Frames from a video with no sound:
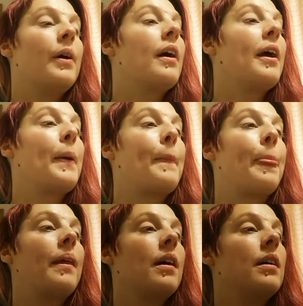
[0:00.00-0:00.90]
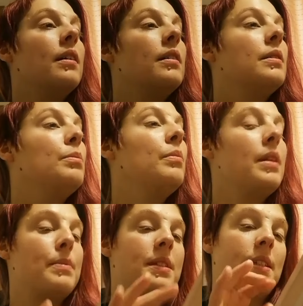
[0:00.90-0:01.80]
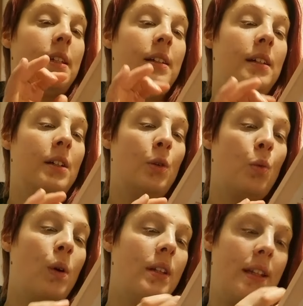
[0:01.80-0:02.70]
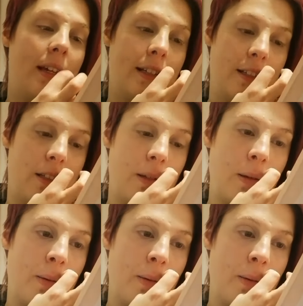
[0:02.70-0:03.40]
Okay. Let me see. What next?